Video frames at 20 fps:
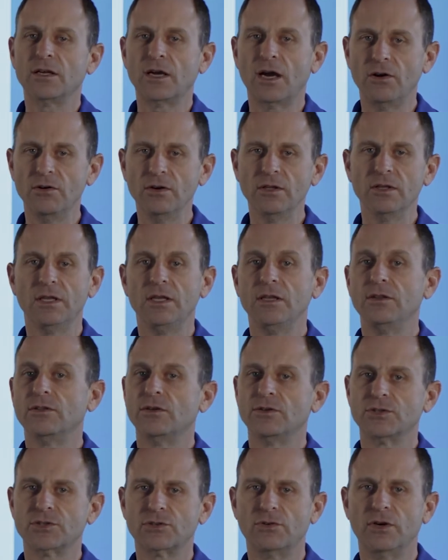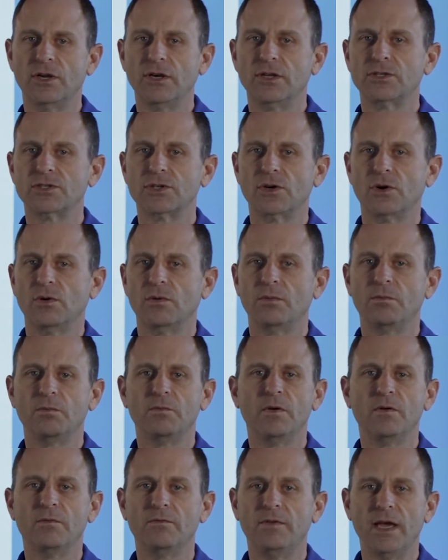Currently, those credits are
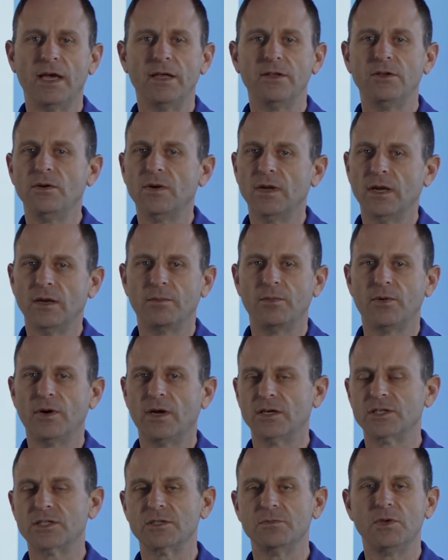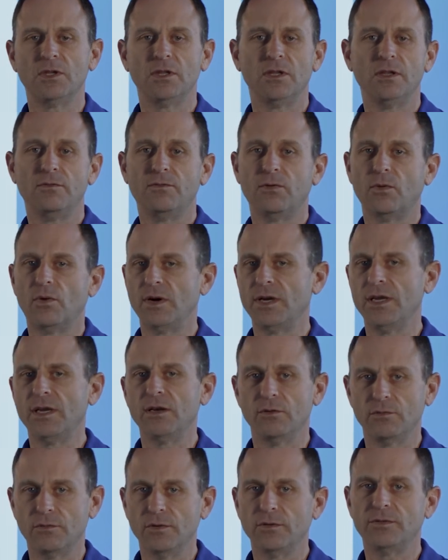valued at approximately $40
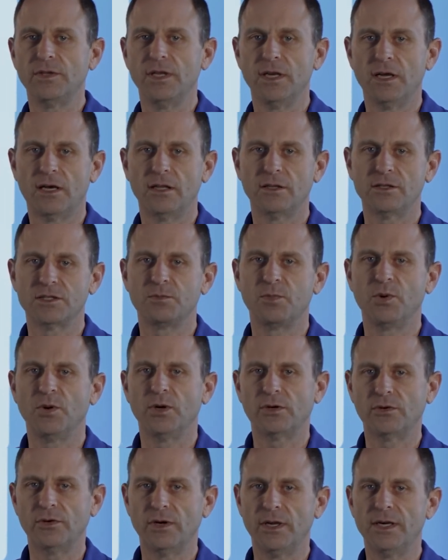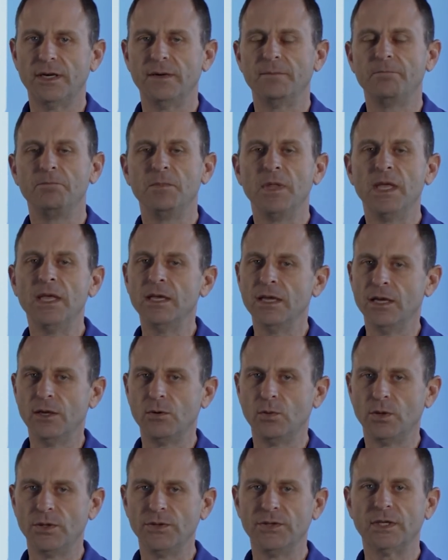to $50 per credit. It
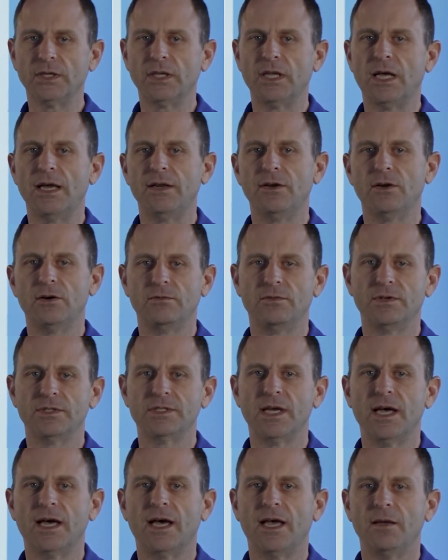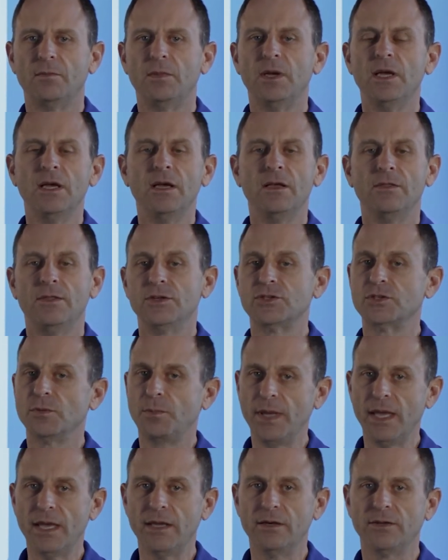will decline over time. There's a
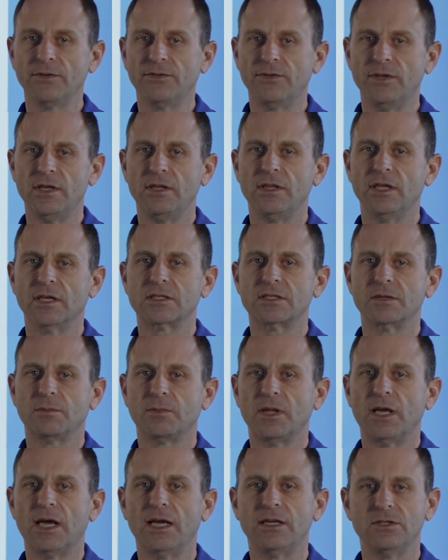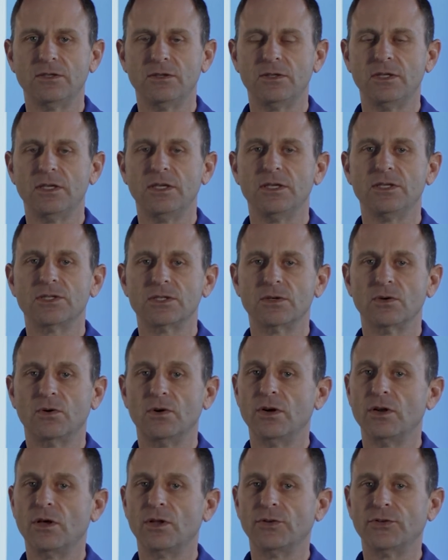penalty that's applied to these or
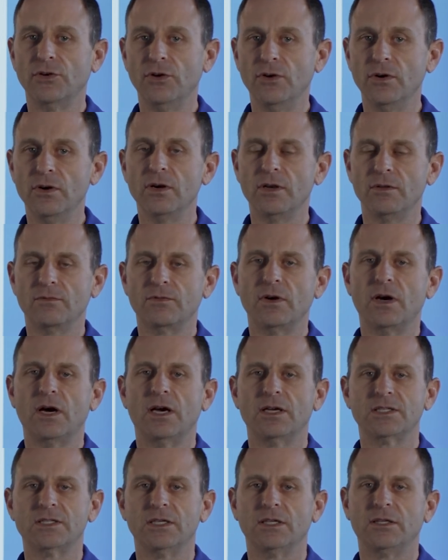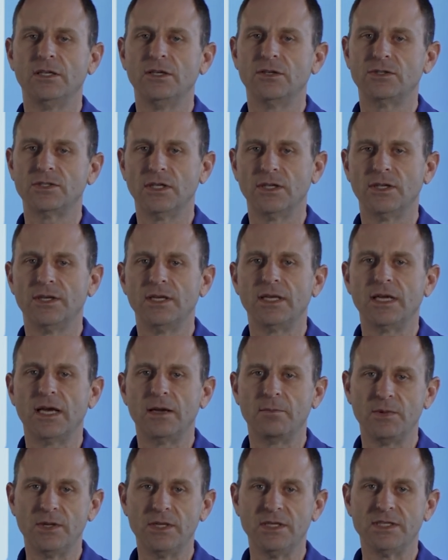an alternative cost that the utility
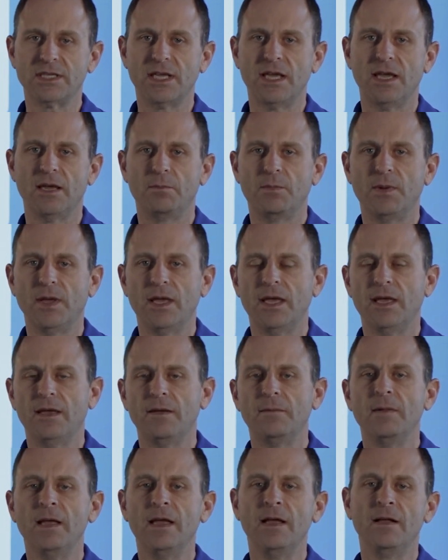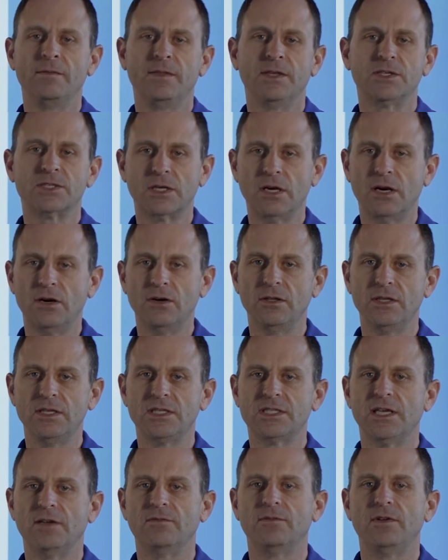companies can pay that's currently
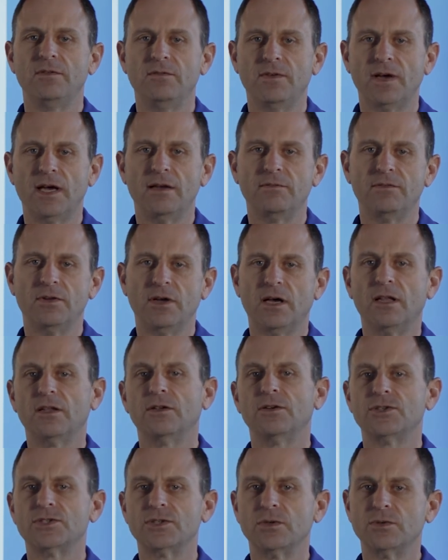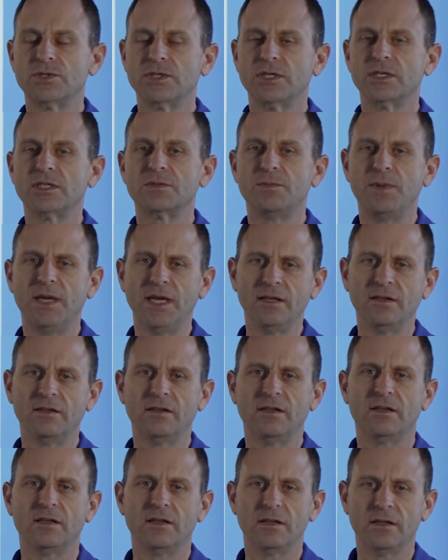$75. So it's
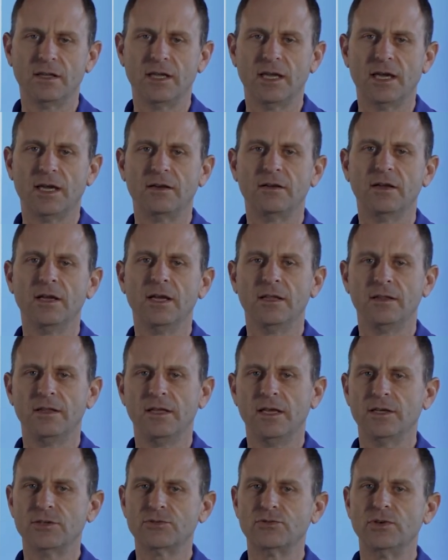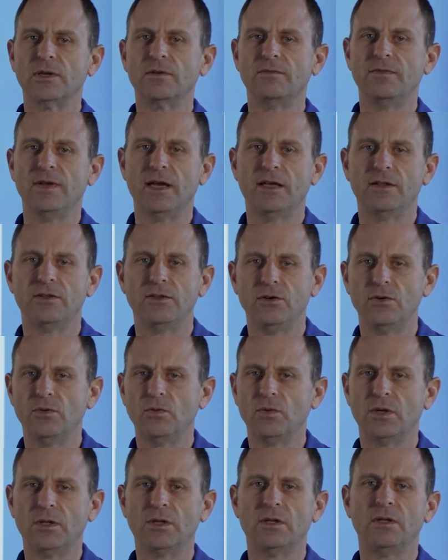expected that the SREC value
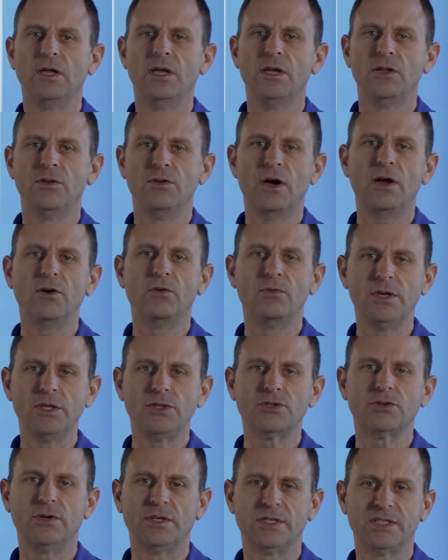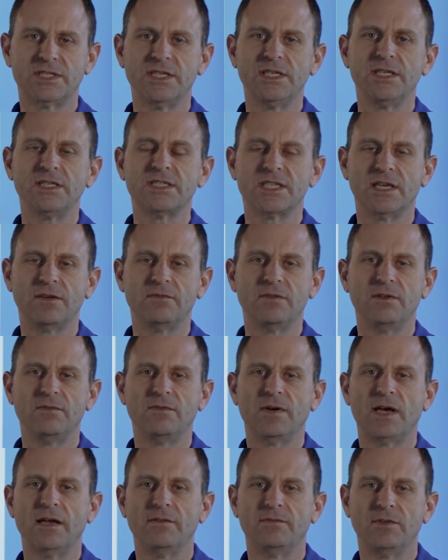will not reach or exceed
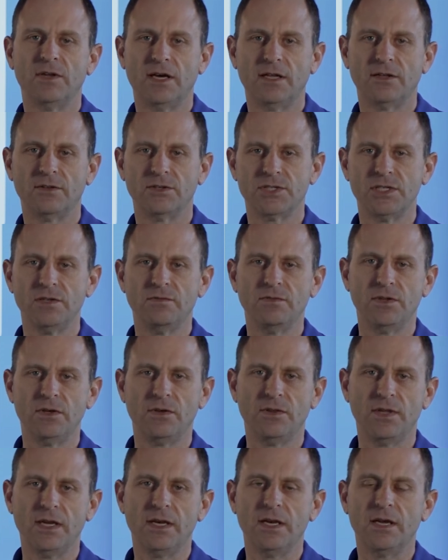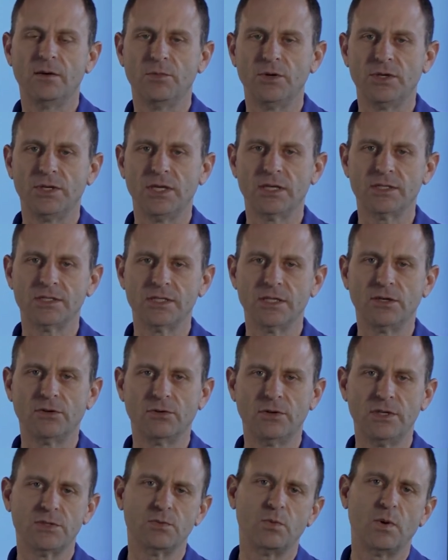$75. Even though that number does
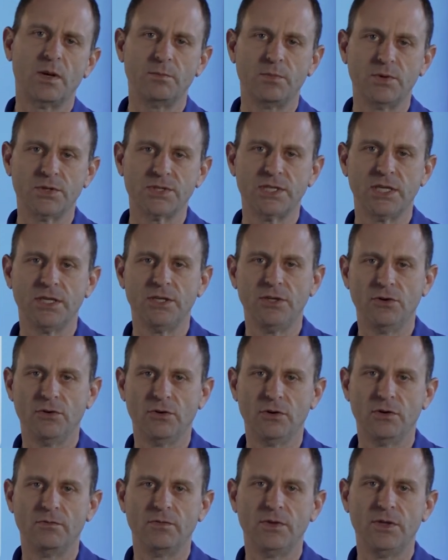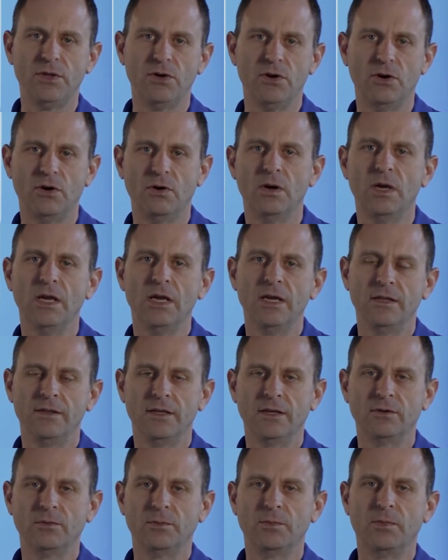increase 1% year over year,
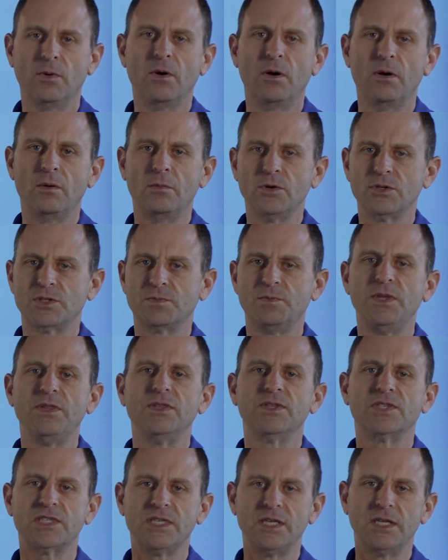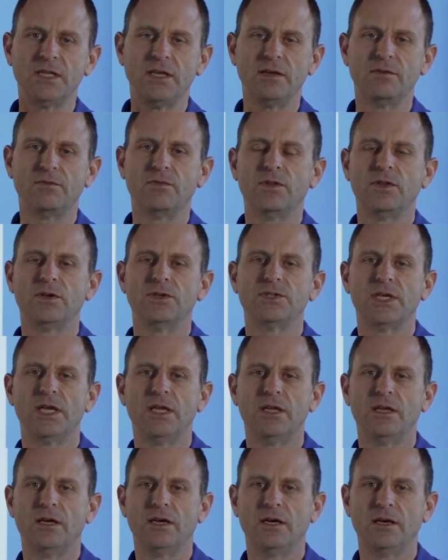that will almost be the ceiling for those
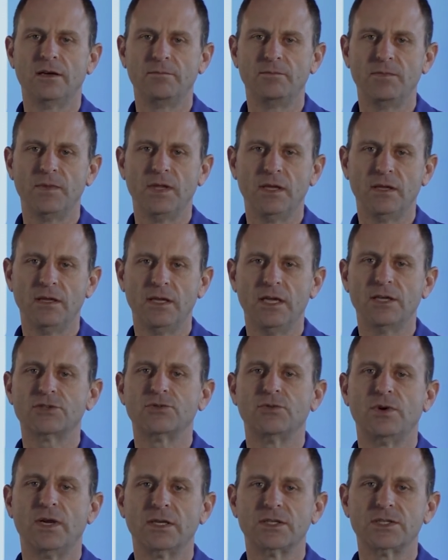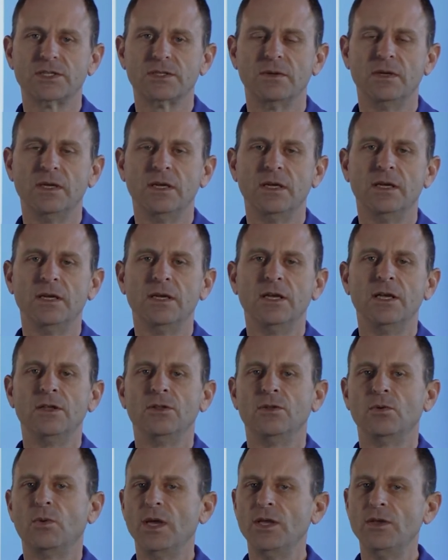uh,
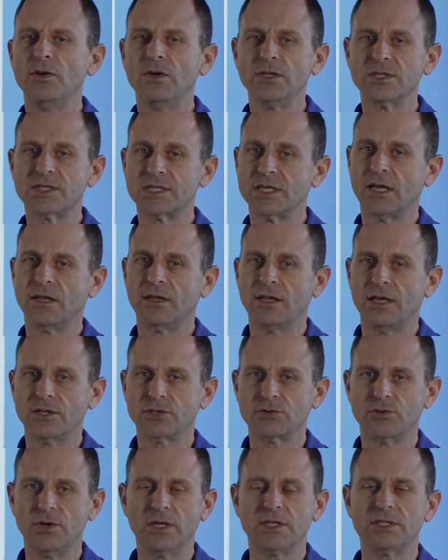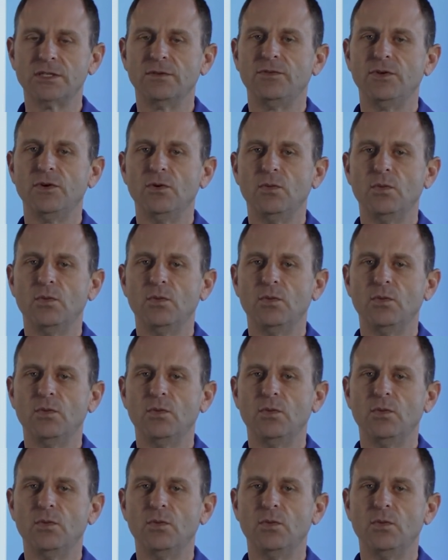The way you can sell SRECs, if you